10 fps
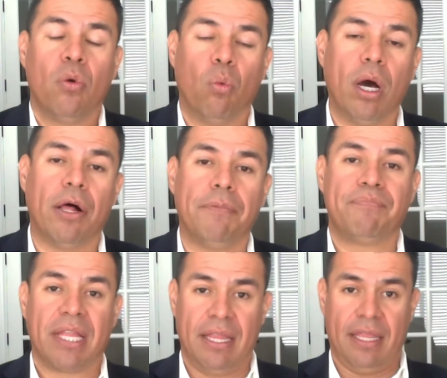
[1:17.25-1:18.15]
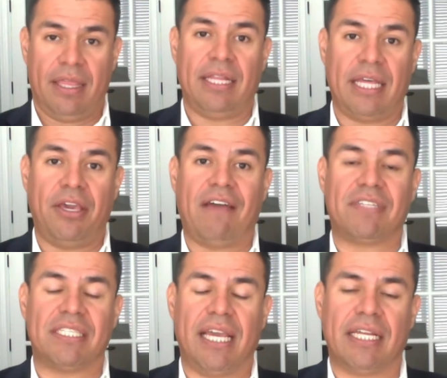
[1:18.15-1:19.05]
Well, the thing that you have
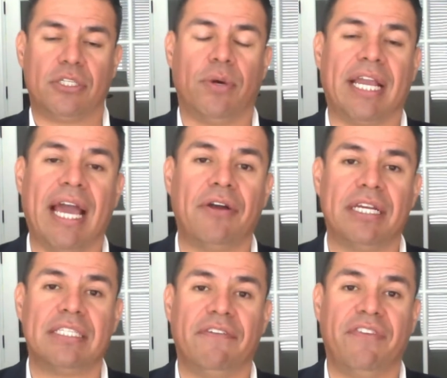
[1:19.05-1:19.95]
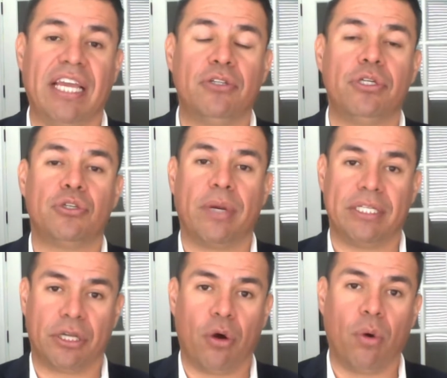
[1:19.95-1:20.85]
to take into account is if interest
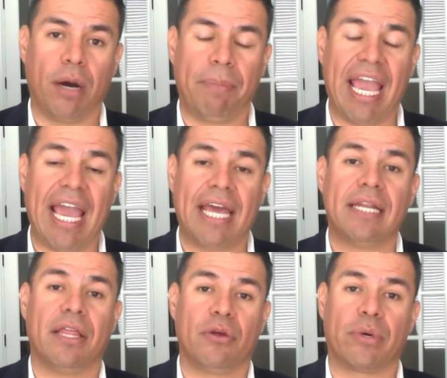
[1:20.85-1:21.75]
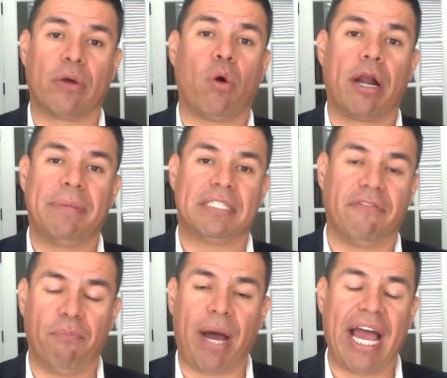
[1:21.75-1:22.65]
rates go up and the requirements
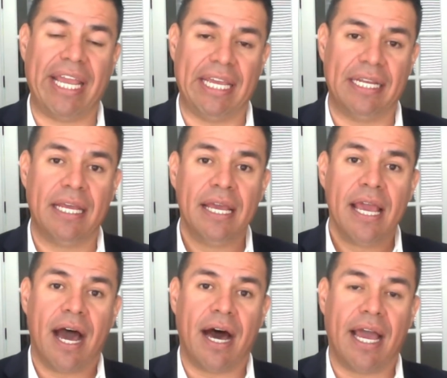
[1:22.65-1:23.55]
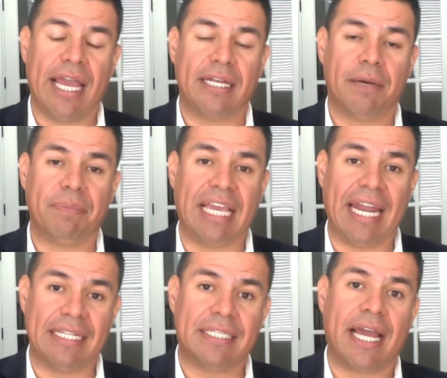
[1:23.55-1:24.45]
of buying end up
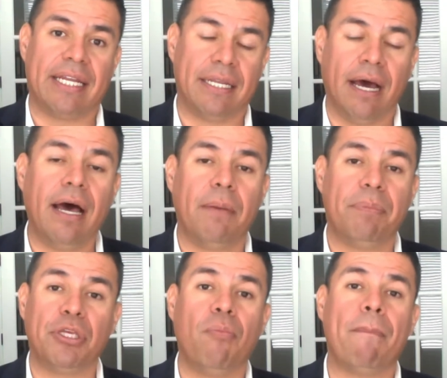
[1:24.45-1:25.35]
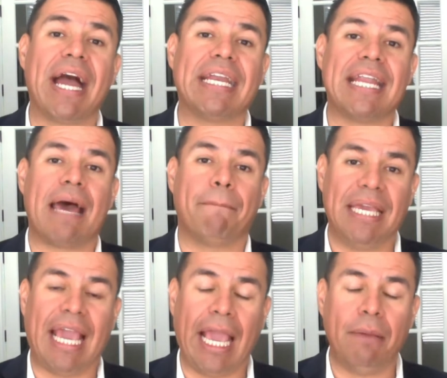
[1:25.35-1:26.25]
getting tightened up, you might not
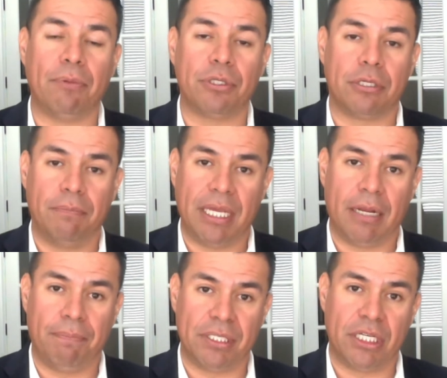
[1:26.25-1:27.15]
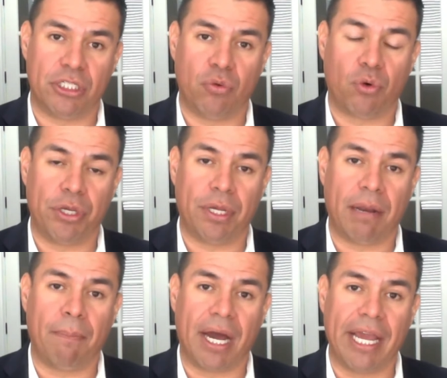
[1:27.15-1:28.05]
be able to be in a position where you
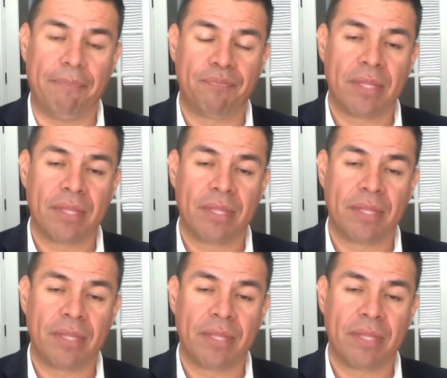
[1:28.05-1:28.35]
can buy.